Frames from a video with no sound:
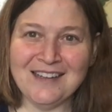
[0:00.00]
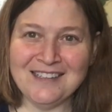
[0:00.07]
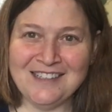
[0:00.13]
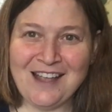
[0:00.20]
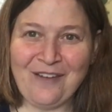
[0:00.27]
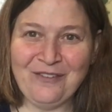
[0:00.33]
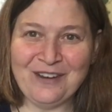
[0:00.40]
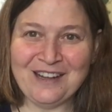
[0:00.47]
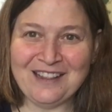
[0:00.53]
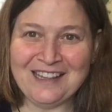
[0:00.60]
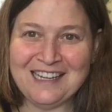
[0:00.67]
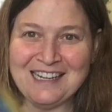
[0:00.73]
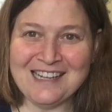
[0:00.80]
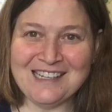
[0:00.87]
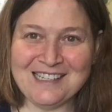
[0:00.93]

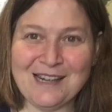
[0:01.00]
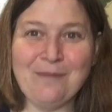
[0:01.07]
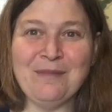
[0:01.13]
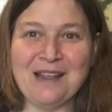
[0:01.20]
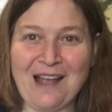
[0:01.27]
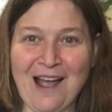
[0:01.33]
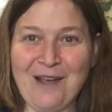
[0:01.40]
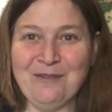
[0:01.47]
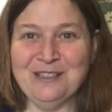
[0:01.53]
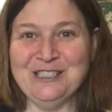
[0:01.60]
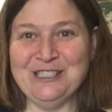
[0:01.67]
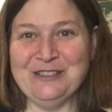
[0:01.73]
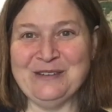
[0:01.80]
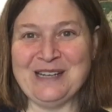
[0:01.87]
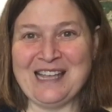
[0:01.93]
definitely something I will
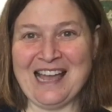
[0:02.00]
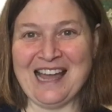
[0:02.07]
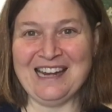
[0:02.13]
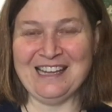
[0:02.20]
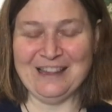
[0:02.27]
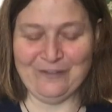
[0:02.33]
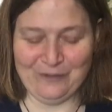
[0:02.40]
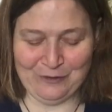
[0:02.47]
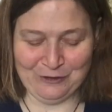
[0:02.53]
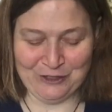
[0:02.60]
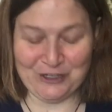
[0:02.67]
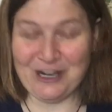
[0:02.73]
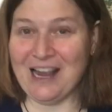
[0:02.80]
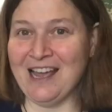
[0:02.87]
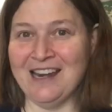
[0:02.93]
do again in the
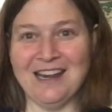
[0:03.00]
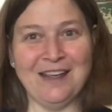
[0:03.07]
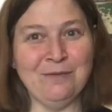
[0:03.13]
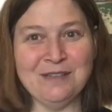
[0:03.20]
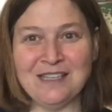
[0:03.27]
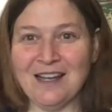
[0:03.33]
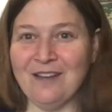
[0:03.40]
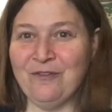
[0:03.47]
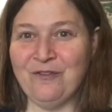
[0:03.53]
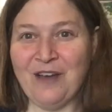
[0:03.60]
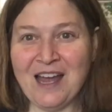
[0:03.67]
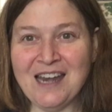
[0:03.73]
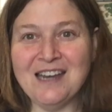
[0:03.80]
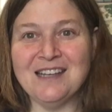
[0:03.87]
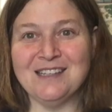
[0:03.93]
future. And it was a
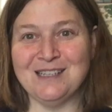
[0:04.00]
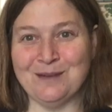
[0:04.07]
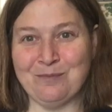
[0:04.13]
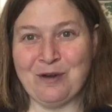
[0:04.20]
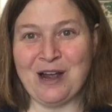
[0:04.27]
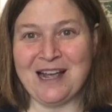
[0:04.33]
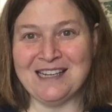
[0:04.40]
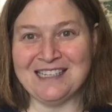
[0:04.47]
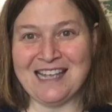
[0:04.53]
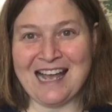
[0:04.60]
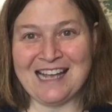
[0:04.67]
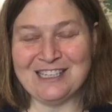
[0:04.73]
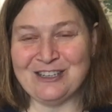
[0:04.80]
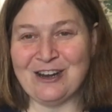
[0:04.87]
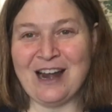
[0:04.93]
fun surprise
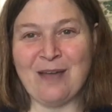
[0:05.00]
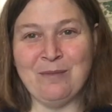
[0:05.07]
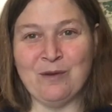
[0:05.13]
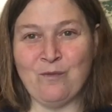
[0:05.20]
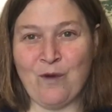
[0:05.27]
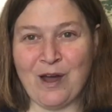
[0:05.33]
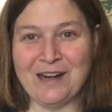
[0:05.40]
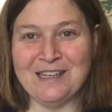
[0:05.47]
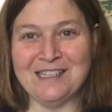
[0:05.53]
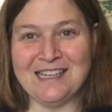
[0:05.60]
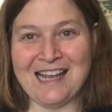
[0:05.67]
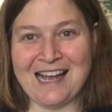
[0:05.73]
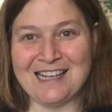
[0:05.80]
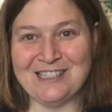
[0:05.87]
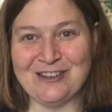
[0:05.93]
cast on. I've been wanting to
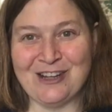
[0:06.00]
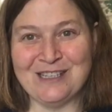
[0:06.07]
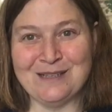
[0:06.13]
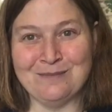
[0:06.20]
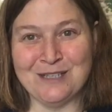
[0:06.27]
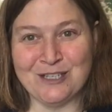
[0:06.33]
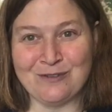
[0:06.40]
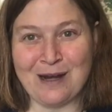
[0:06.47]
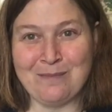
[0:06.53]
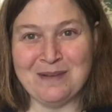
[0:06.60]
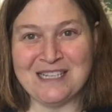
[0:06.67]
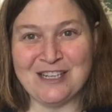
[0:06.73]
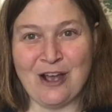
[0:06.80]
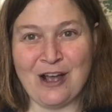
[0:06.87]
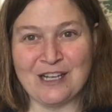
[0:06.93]
cast on some stripy
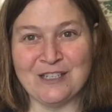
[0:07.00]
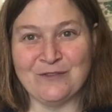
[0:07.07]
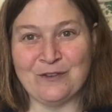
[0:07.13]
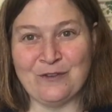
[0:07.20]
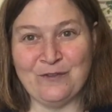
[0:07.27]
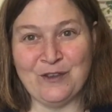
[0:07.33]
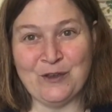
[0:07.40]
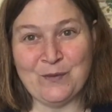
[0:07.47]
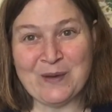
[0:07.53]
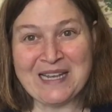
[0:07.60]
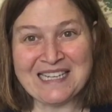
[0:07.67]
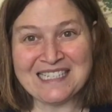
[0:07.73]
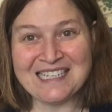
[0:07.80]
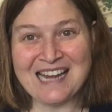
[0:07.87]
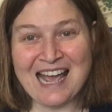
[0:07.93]
socks for a few
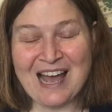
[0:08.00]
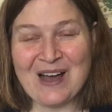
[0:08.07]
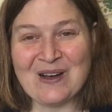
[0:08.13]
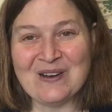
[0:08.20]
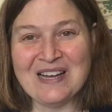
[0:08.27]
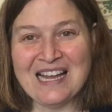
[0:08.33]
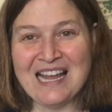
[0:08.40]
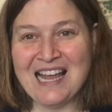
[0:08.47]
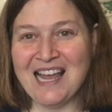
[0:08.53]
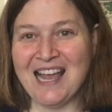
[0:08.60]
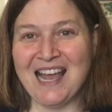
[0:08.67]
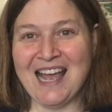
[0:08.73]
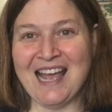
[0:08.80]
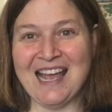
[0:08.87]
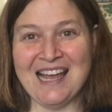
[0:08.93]
weeks now,
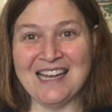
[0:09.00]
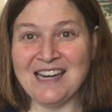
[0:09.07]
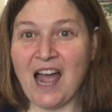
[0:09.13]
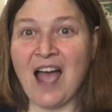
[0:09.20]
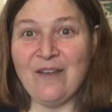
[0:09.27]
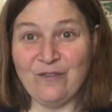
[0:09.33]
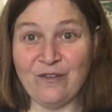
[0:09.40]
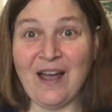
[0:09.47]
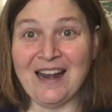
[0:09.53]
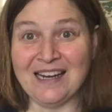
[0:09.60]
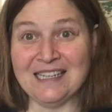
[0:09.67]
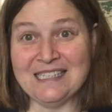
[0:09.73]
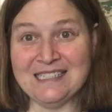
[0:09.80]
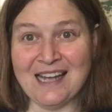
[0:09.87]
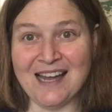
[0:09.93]
and I
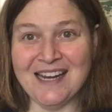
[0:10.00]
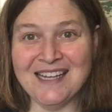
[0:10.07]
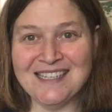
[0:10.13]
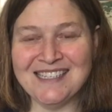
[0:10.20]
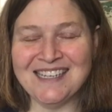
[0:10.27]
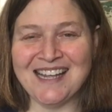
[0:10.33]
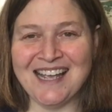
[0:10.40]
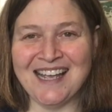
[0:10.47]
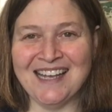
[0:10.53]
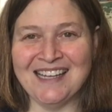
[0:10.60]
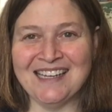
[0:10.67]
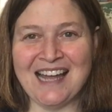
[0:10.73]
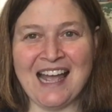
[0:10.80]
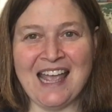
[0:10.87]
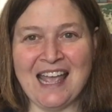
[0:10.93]
finally done it.
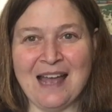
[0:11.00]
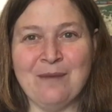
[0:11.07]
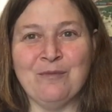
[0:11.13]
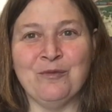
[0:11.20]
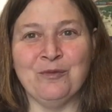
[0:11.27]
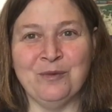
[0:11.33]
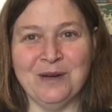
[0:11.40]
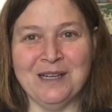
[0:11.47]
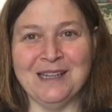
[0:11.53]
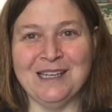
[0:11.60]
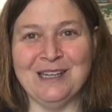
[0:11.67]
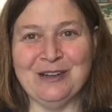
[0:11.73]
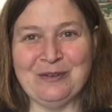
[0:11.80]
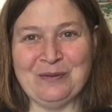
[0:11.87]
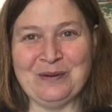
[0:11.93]
And I am
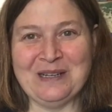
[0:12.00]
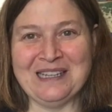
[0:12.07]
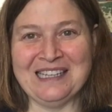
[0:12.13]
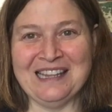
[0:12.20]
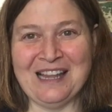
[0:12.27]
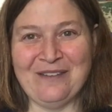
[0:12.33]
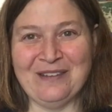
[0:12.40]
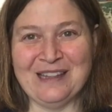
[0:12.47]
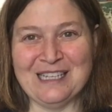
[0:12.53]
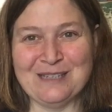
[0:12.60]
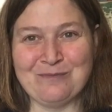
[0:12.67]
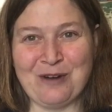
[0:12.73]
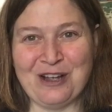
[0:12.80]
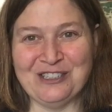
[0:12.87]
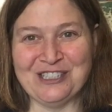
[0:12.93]
really, really loving this
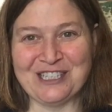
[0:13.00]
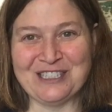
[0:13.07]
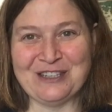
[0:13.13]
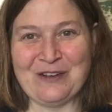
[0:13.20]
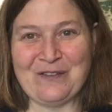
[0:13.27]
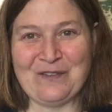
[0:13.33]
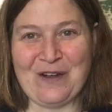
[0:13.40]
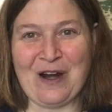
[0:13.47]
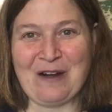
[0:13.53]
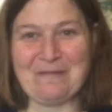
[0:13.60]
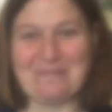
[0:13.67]
project so far.